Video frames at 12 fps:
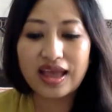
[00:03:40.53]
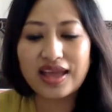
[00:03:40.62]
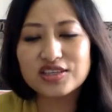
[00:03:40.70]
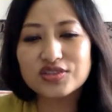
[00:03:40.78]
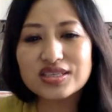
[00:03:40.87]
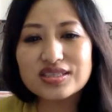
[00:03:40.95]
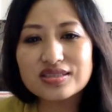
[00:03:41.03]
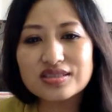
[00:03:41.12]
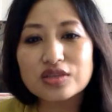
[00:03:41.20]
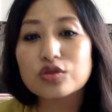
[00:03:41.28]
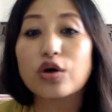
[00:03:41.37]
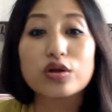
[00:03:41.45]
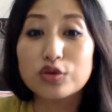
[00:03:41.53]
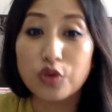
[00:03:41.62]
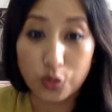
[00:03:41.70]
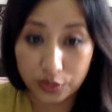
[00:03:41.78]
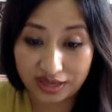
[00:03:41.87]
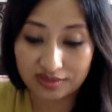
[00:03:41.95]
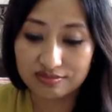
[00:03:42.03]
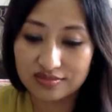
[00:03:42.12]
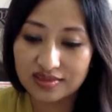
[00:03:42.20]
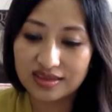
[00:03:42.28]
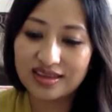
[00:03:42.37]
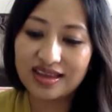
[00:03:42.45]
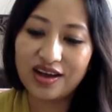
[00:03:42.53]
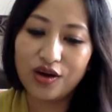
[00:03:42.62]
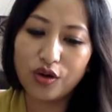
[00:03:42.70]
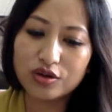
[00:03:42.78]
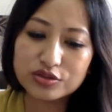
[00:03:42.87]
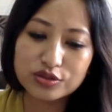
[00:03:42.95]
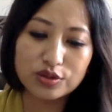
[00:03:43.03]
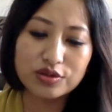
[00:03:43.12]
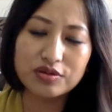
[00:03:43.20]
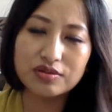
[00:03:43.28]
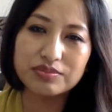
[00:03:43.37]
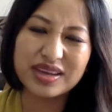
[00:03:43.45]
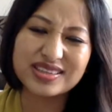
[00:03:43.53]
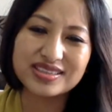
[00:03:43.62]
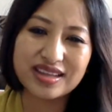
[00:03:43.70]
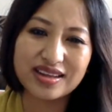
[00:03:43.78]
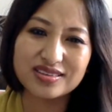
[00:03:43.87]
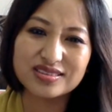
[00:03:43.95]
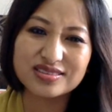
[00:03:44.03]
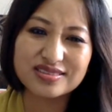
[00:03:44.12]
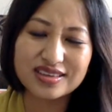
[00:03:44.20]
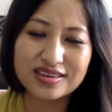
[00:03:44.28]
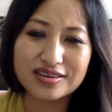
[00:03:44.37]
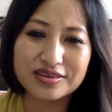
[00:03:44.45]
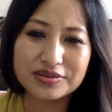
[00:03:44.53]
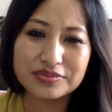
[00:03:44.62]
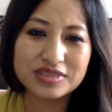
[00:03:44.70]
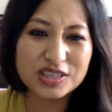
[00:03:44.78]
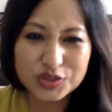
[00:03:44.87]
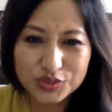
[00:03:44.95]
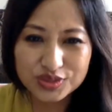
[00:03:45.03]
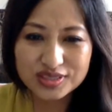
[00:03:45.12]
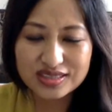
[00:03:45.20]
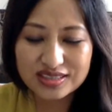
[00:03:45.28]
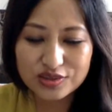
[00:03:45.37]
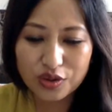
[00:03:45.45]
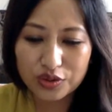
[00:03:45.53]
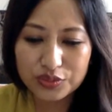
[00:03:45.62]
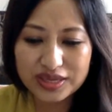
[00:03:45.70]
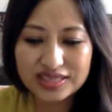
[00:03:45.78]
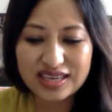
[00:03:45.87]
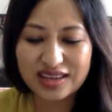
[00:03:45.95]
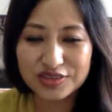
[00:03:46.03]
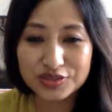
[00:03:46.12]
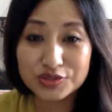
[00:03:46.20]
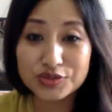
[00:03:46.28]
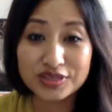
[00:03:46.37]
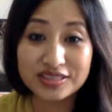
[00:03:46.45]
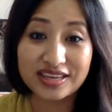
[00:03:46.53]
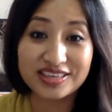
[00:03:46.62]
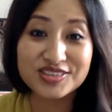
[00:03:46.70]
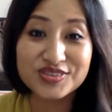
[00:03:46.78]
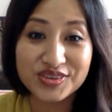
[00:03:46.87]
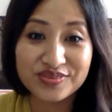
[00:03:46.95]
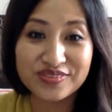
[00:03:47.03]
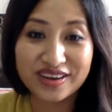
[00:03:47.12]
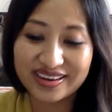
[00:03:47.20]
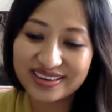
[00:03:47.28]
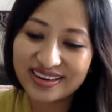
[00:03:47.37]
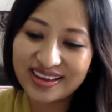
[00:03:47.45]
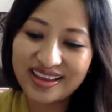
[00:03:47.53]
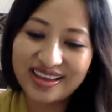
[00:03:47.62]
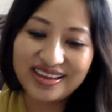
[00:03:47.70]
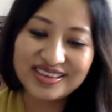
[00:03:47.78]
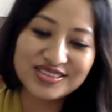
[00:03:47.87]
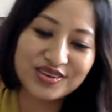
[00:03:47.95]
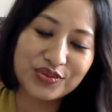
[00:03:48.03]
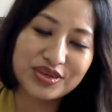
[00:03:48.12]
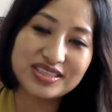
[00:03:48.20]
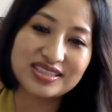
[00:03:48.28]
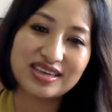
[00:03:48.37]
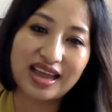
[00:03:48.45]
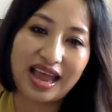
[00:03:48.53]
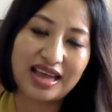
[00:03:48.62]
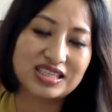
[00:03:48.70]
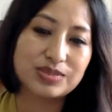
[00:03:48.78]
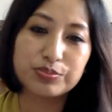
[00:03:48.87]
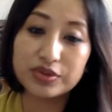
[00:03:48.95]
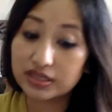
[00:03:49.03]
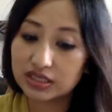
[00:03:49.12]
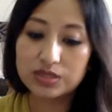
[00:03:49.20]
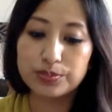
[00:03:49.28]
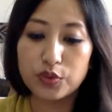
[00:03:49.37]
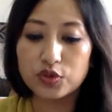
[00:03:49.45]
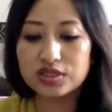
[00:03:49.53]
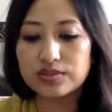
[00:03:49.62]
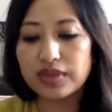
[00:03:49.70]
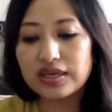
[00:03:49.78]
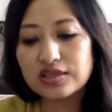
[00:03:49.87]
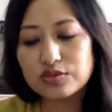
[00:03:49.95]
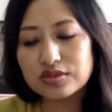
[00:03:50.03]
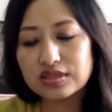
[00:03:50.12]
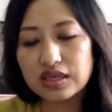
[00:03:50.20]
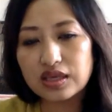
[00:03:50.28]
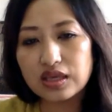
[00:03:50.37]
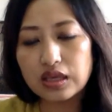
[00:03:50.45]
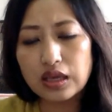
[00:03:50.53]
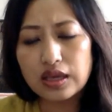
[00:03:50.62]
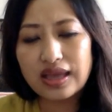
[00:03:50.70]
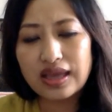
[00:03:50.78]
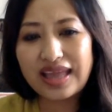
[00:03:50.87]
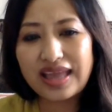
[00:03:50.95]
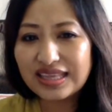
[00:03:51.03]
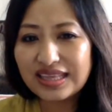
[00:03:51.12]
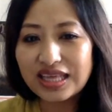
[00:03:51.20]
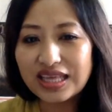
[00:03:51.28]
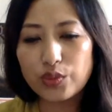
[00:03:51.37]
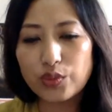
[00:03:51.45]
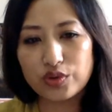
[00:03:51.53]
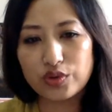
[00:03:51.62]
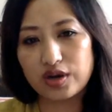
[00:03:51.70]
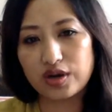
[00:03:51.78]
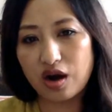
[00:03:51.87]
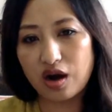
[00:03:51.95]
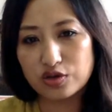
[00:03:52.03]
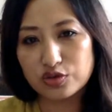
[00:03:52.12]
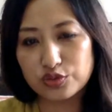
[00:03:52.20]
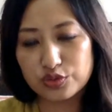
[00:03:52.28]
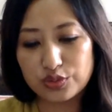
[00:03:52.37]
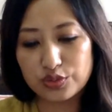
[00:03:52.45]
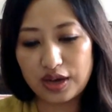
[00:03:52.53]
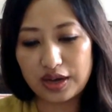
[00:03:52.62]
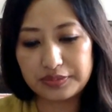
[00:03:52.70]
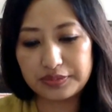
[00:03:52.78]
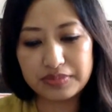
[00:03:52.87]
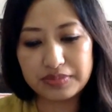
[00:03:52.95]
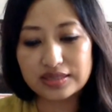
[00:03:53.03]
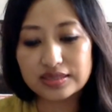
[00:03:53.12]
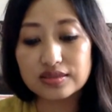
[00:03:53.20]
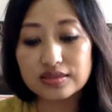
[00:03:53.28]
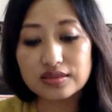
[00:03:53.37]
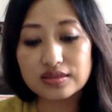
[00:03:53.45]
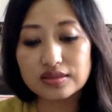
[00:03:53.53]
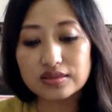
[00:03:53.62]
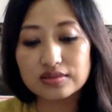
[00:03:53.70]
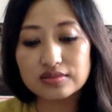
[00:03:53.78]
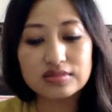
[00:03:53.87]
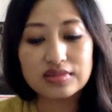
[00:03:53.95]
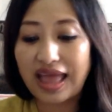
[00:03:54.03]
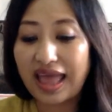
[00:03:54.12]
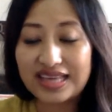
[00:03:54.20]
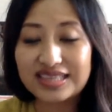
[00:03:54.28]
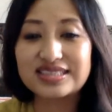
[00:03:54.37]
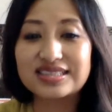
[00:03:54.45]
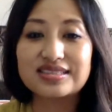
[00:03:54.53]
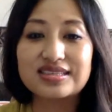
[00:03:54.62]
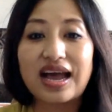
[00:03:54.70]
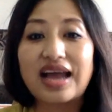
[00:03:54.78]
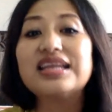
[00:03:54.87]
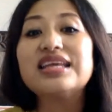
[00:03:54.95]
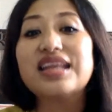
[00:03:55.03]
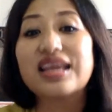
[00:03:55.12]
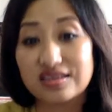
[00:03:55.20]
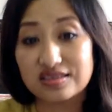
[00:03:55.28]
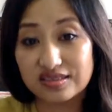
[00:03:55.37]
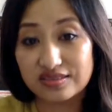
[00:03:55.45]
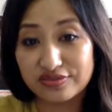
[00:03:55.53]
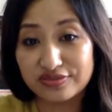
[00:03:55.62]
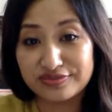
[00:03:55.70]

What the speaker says: and just the not knowing. Also, mental health issues is always understood in the extreme, right? So which has predisposed many to see anything with regard to mental as highly negative.